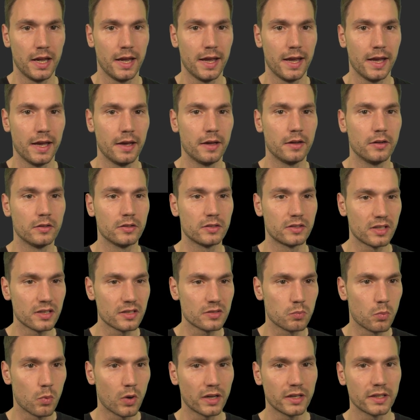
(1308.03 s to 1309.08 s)
And
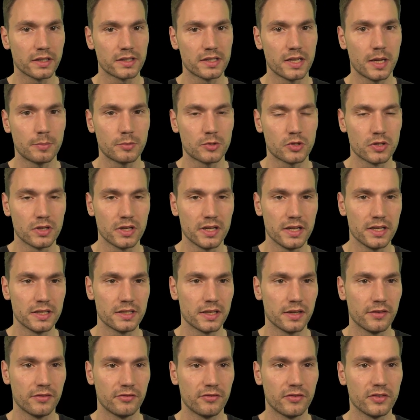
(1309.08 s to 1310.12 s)
this one exception
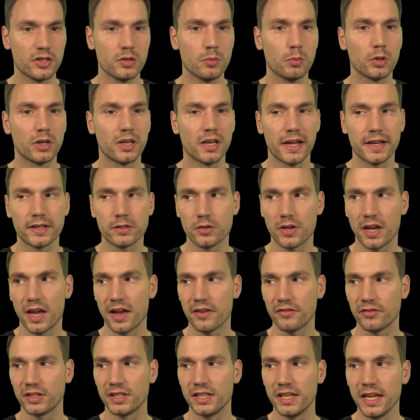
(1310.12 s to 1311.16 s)
is if you would like to
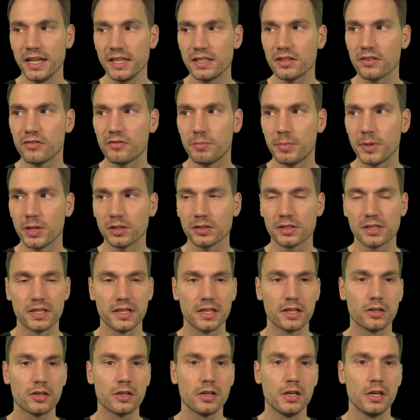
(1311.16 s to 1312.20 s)
have a native build
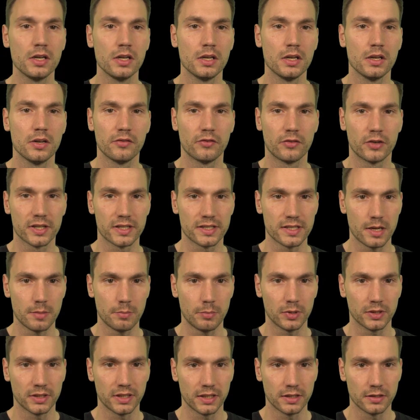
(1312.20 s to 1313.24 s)
here. For
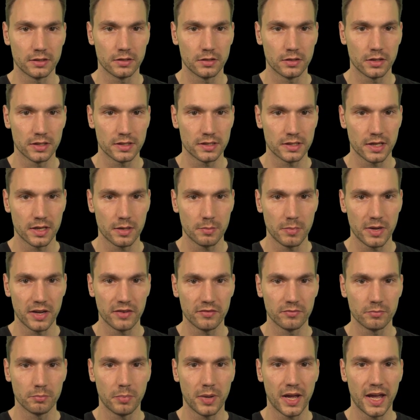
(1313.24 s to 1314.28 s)
example, then I say
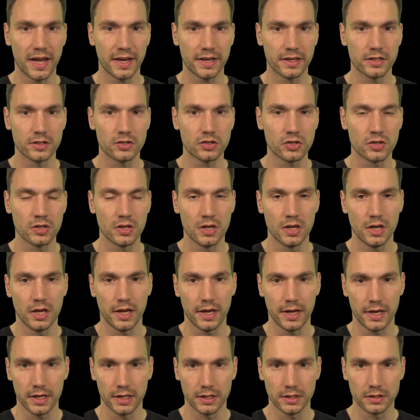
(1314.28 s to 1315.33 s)
Maven package,
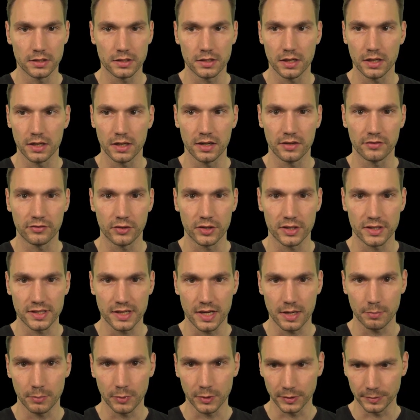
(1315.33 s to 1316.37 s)
and for
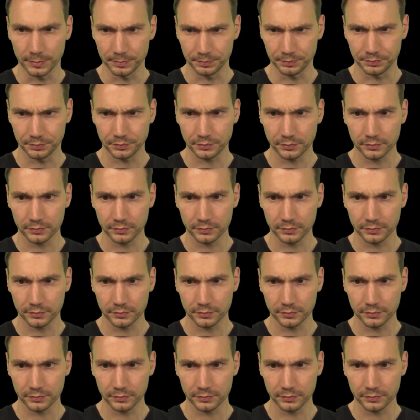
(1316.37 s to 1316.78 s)
example,